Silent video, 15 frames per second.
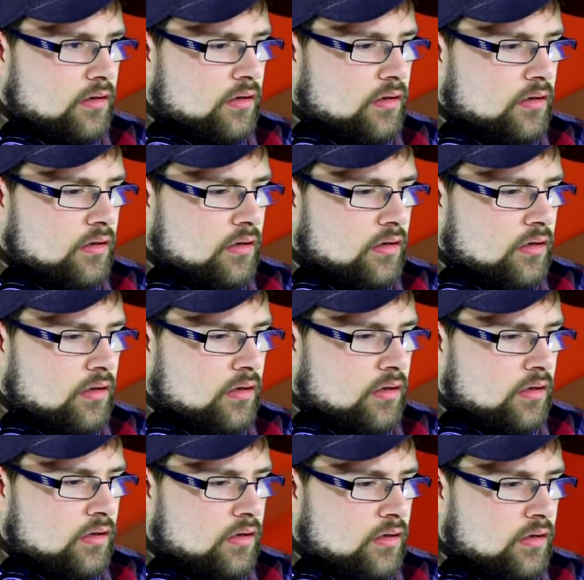
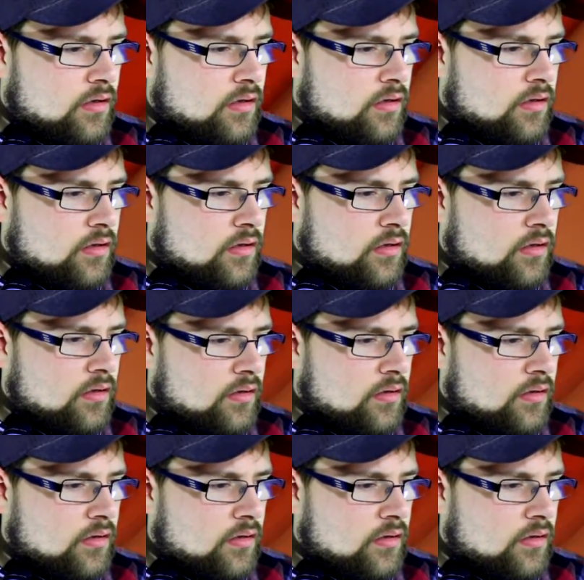Nobody speaks.